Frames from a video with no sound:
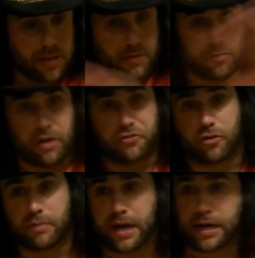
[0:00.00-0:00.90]

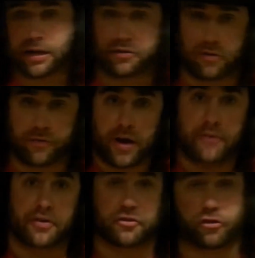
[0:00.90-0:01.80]
WrestleMania,
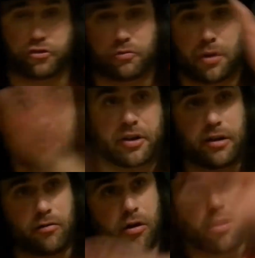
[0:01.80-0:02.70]
Survivor Series, Monday Night
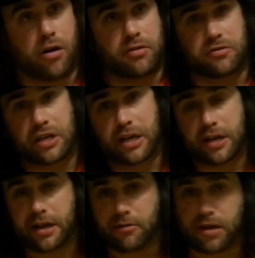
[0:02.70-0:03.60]
Raw,
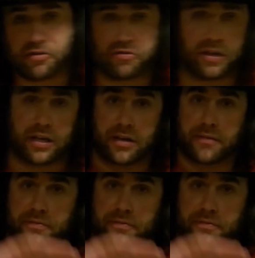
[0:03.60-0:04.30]
TNA Wrestling,